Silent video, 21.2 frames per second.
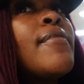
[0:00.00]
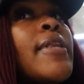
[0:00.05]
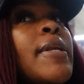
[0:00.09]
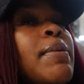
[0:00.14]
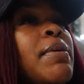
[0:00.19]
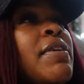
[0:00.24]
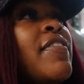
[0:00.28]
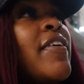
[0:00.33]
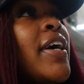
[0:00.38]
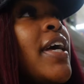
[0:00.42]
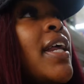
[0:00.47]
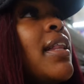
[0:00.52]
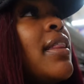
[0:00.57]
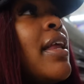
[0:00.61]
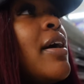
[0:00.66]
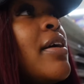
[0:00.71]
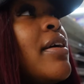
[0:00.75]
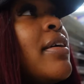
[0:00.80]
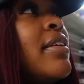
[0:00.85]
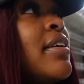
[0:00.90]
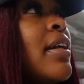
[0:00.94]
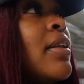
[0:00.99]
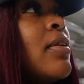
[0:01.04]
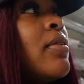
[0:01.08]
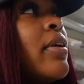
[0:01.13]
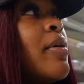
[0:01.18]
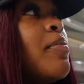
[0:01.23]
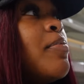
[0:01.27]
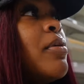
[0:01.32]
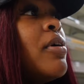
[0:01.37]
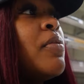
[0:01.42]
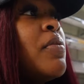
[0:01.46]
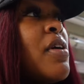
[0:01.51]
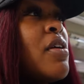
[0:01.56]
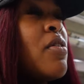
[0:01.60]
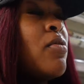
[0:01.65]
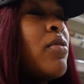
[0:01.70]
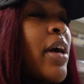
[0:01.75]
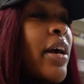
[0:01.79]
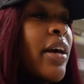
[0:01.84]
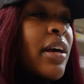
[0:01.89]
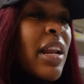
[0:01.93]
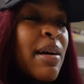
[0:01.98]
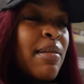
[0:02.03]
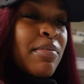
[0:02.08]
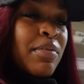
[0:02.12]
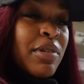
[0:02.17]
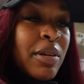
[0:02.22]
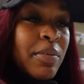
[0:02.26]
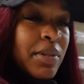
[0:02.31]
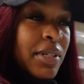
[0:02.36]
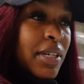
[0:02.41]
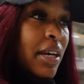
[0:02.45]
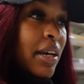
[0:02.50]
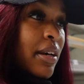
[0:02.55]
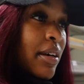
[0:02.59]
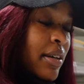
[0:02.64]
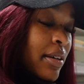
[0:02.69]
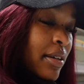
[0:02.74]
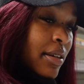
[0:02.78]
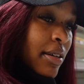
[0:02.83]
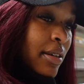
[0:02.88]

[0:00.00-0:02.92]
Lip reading: But if I get a yellow light bulb and I don't like it, I'm gonna be upset.